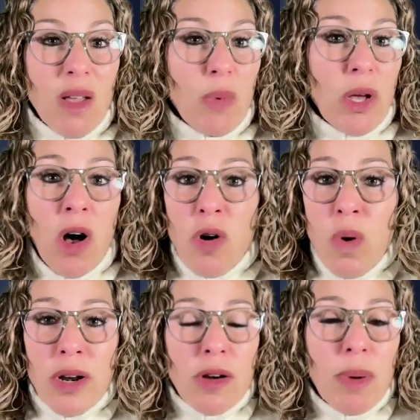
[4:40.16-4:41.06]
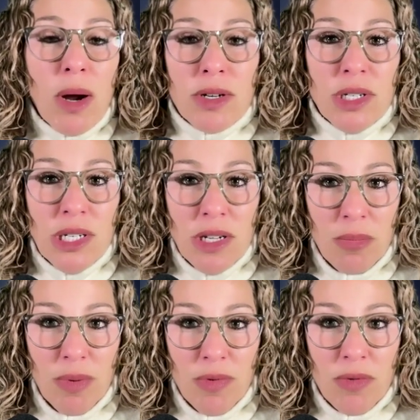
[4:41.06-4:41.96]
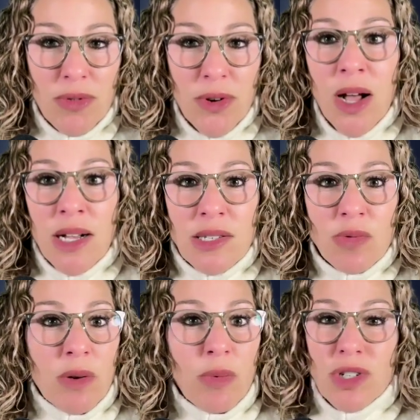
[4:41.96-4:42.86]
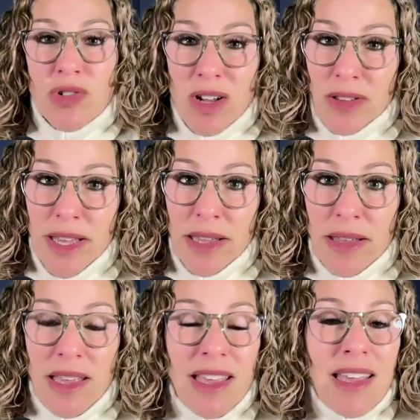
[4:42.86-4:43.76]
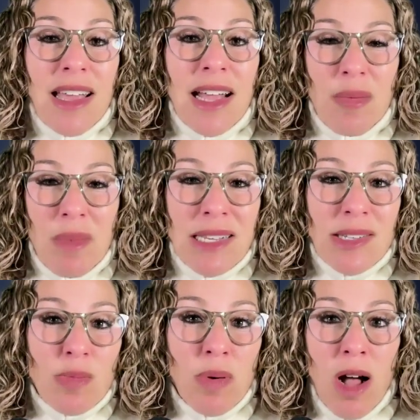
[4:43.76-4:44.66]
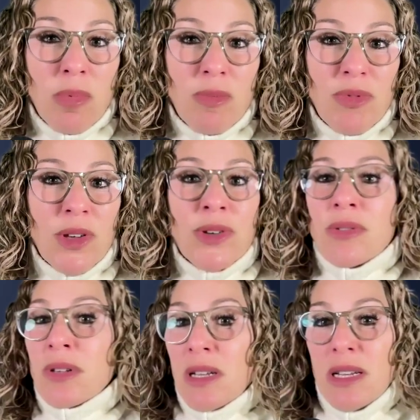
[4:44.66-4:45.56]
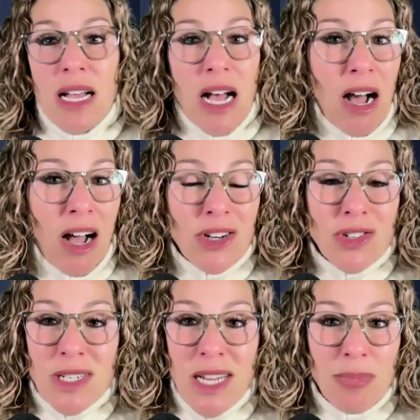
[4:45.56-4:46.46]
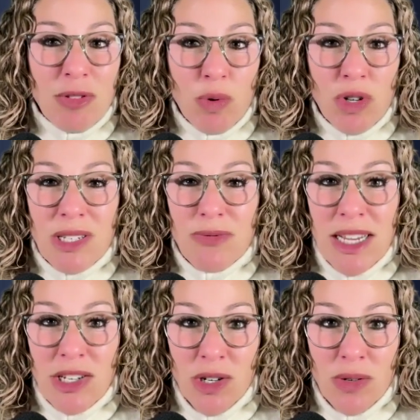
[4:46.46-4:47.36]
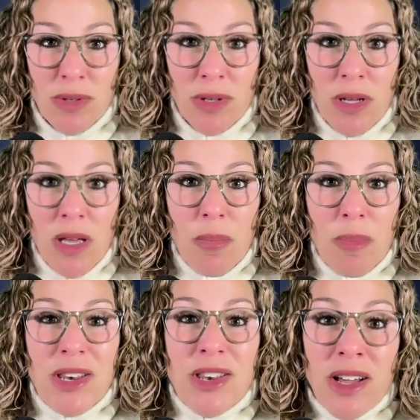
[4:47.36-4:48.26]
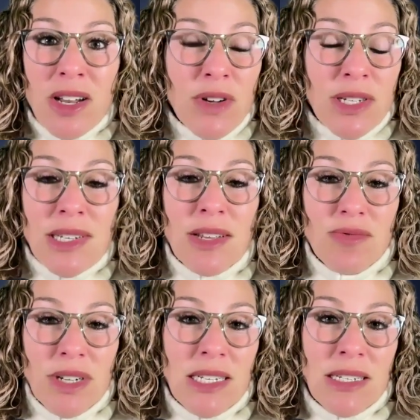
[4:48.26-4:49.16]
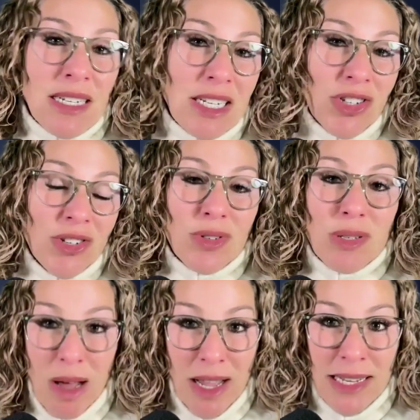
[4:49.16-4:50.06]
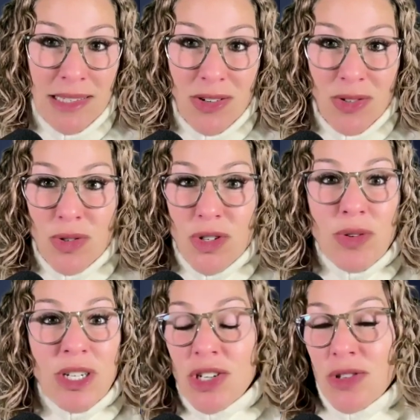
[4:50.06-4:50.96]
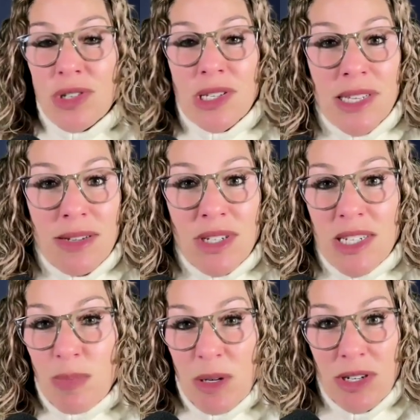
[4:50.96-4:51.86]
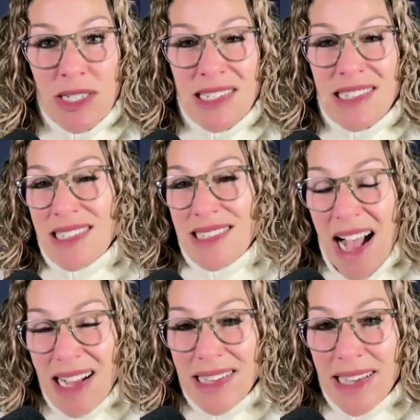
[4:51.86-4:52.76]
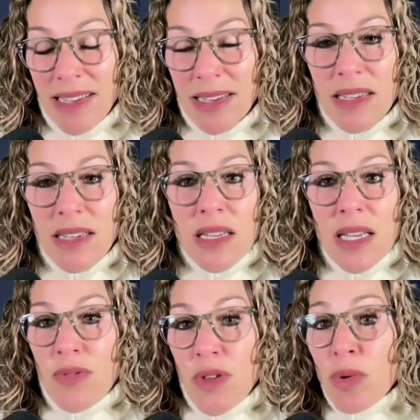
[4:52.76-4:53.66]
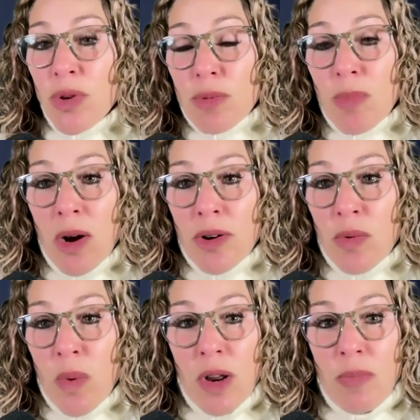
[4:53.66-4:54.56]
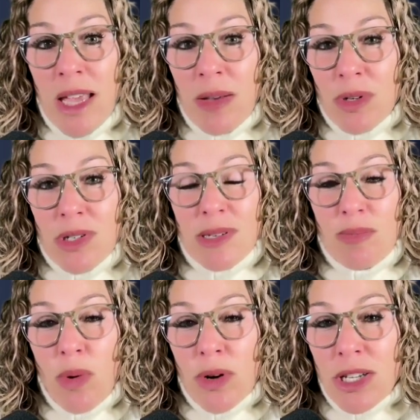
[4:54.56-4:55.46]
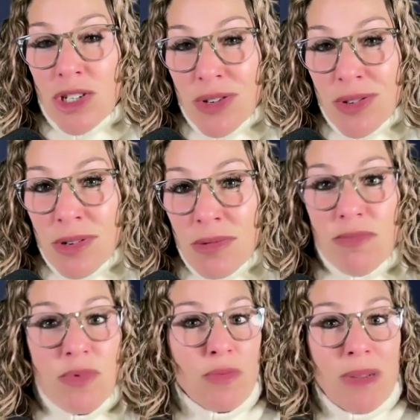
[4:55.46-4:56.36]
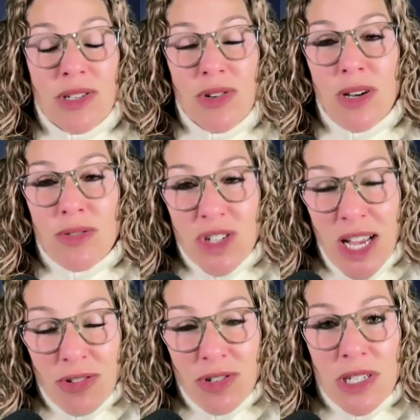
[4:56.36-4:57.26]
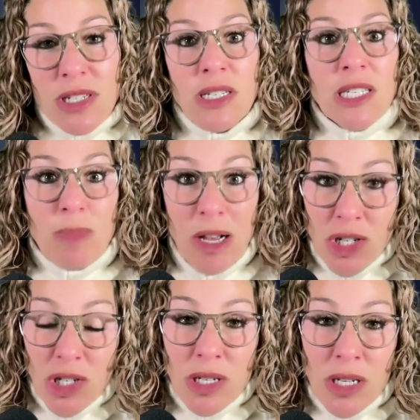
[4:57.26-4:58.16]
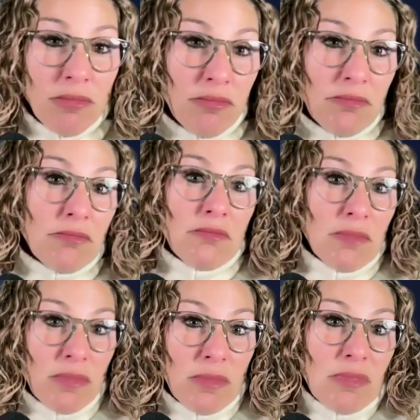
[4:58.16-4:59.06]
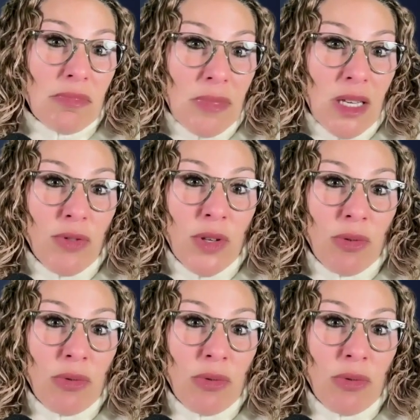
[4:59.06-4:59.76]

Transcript: We all want our partners to come through for us when we're struggling, and it makes our problem feel 100 times worse if they don't. But none of us can read each other's minds or know each other's lived experiences exactly. If you and your partner want to be able to support each other through mental health challenges, especially If